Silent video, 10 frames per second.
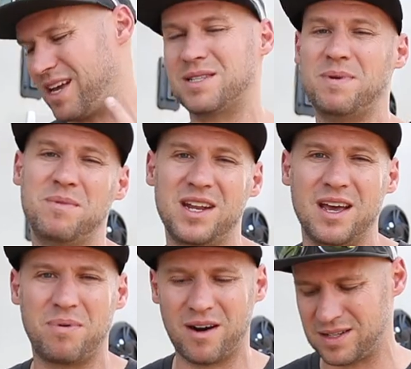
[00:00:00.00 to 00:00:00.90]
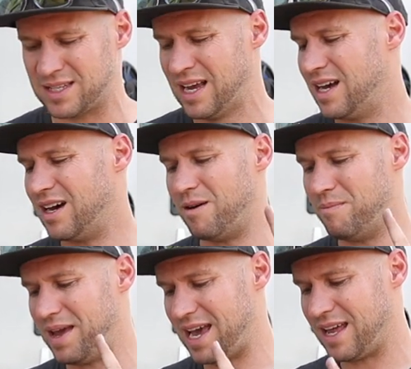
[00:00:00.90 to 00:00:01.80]
we gotta spend money on parts. Oh
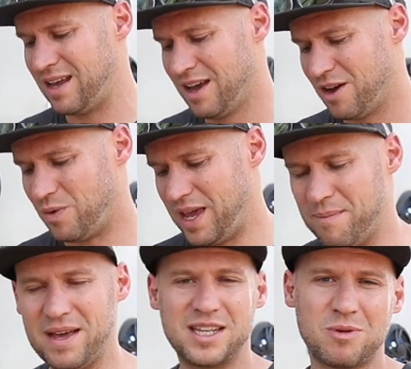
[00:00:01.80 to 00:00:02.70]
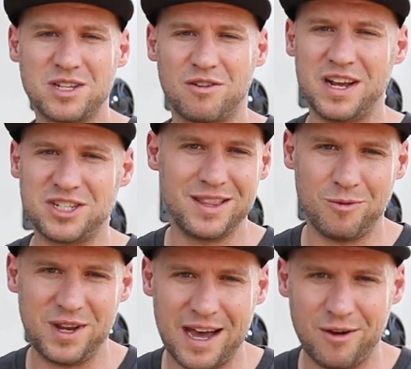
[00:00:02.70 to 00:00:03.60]
man, we made this reservation
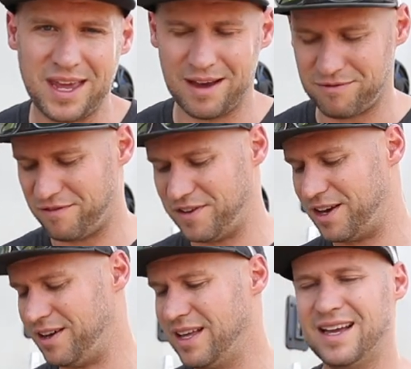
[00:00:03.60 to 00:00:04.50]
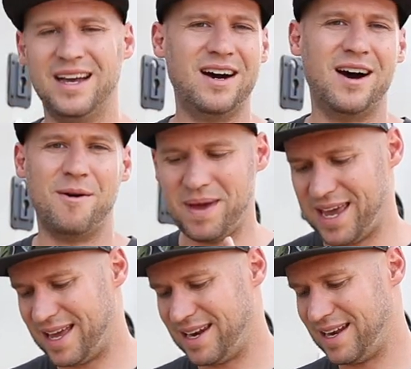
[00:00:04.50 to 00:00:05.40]
that we now can't fulfill. Oh
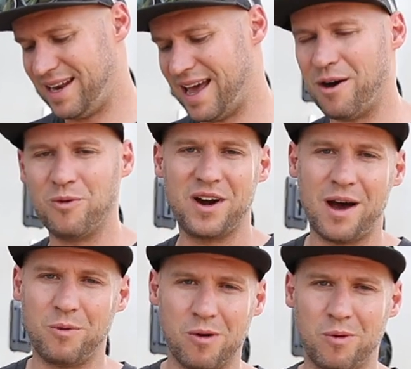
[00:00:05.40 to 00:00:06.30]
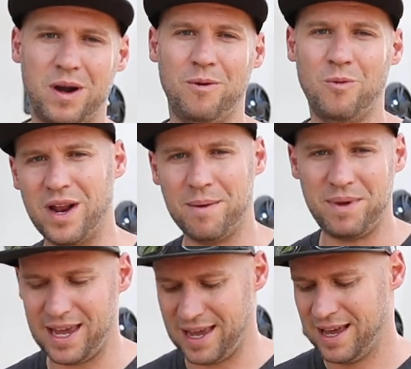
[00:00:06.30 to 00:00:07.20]
man, now we're not where we wanna
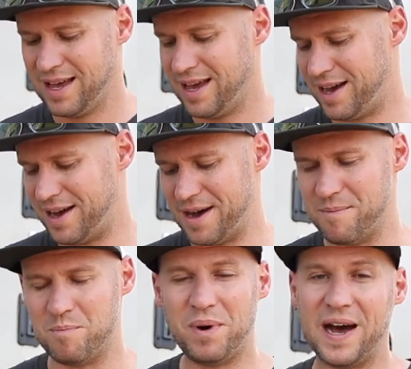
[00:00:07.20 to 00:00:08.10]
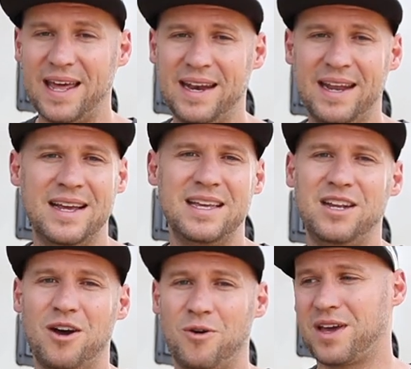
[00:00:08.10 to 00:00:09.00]
be. Um, but
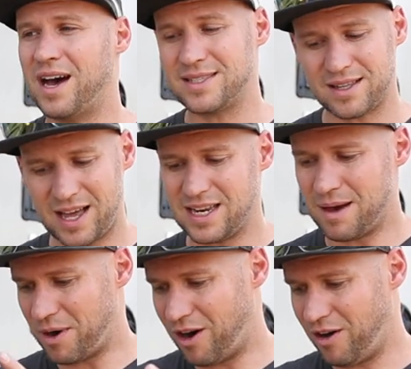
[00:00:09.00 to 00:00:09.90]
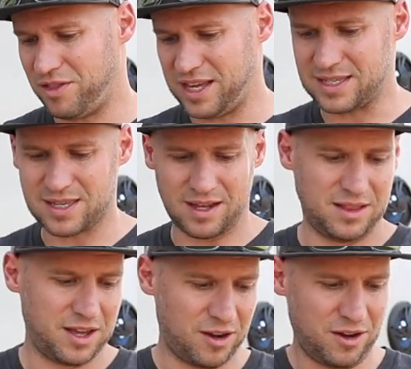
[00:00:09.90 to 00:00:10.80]
you know, God's lined up all these
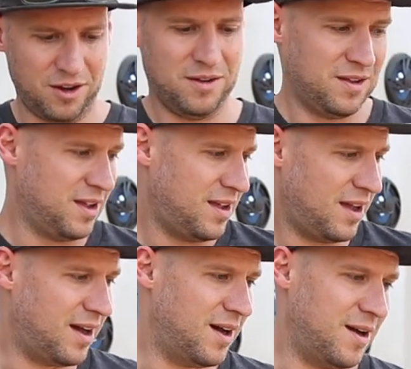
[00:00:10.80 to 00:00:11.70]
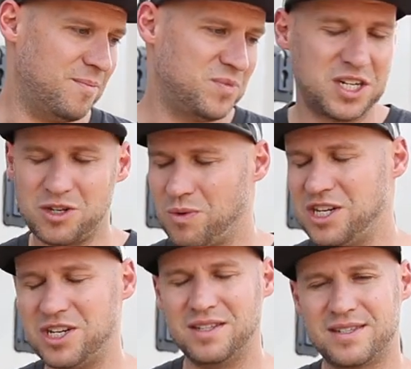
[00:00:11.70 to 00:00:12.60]
little um,
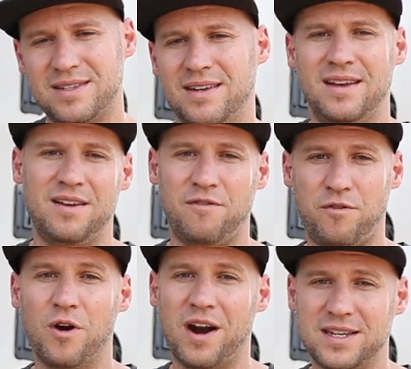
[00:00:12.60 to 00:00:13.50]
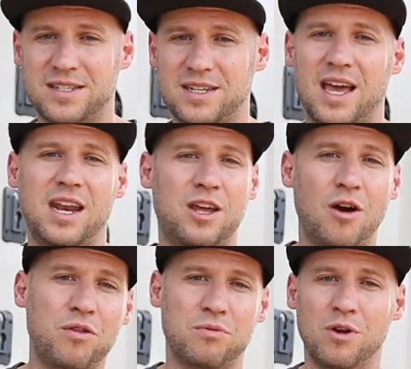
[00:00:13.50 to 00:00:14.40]
situations for us to kind of
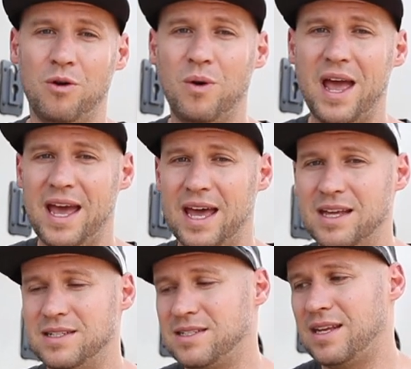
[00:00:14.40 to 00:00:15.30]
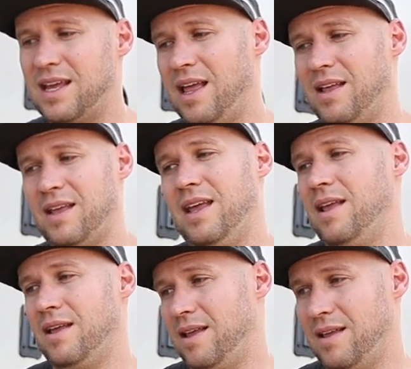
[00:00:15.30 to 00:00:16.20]
go through and
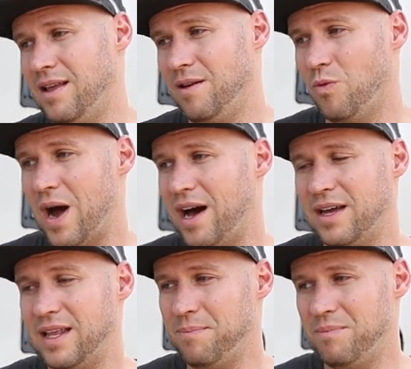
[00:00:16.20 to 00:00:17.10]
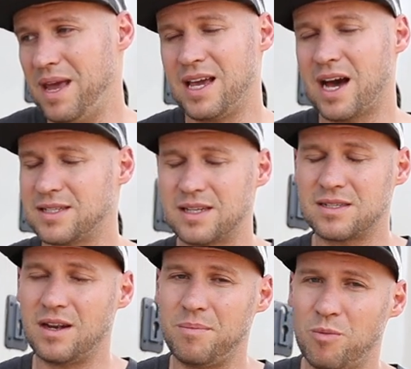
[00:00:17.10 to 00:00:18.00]
it, while it may cost
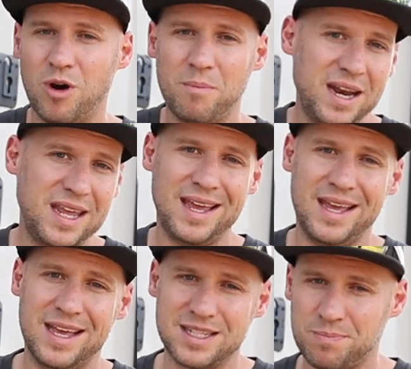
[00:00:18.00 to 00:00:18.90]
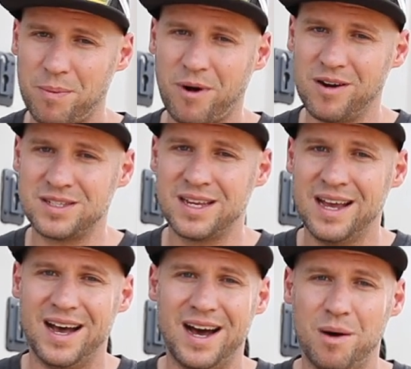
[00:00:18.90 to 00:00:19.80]
us a little bit more money in spare parts,
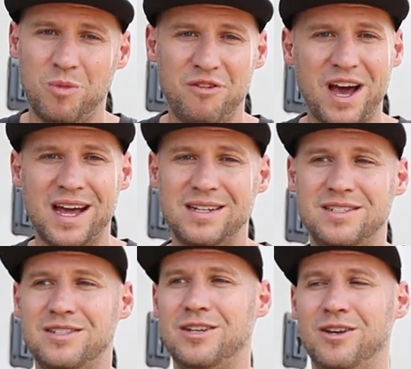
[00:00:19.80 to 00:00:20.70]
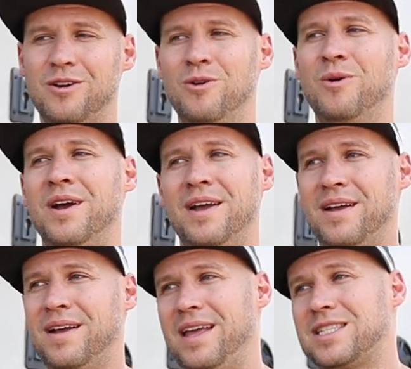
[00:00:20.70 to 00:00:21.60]
um, we've gotten to
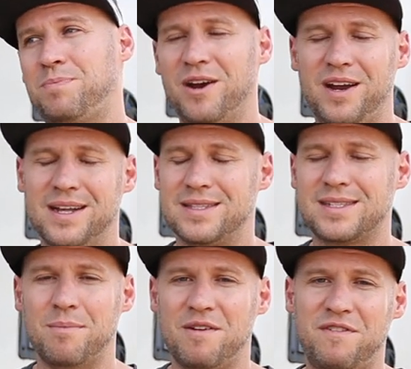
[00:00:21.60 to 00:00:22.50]
experience some